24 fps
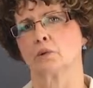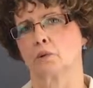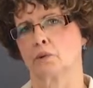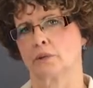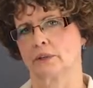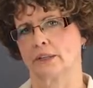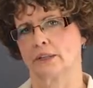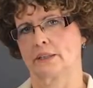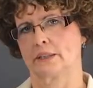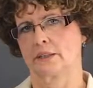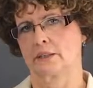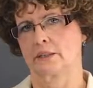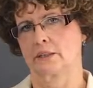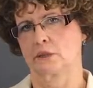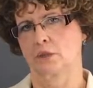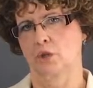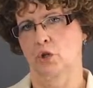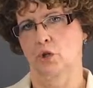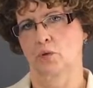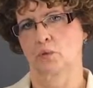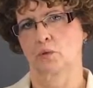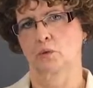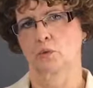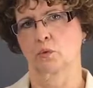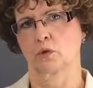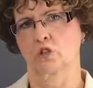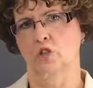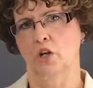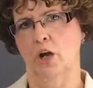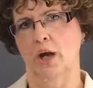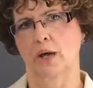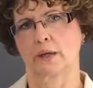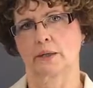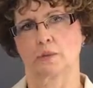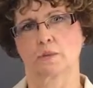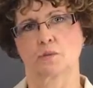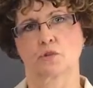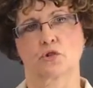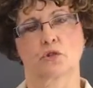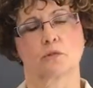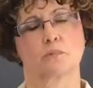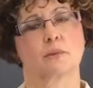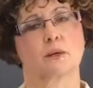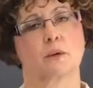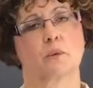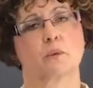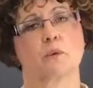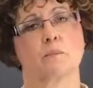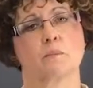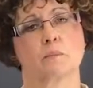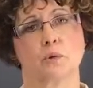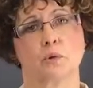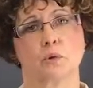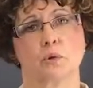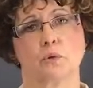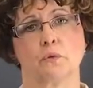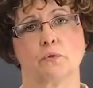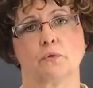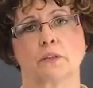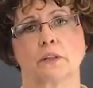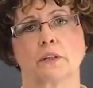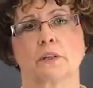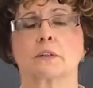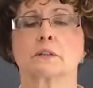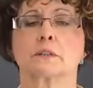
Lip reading: will need to determine which items should be removed.